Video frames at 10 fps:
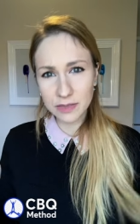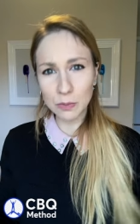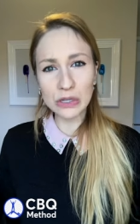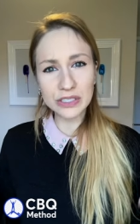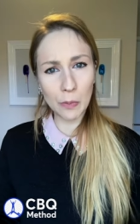
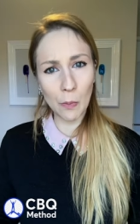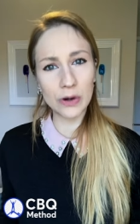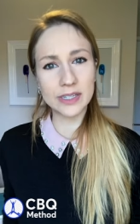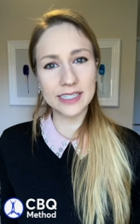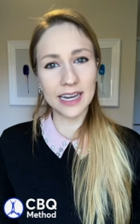most
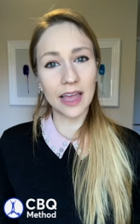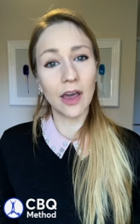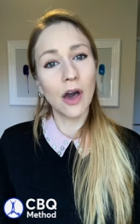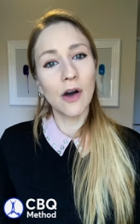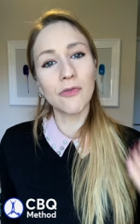importantly,
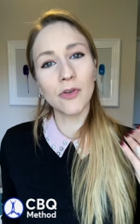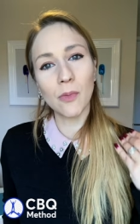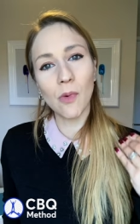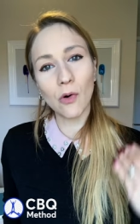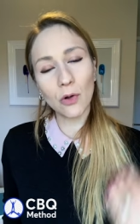
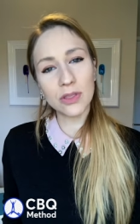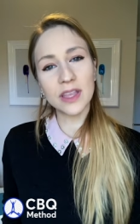from all the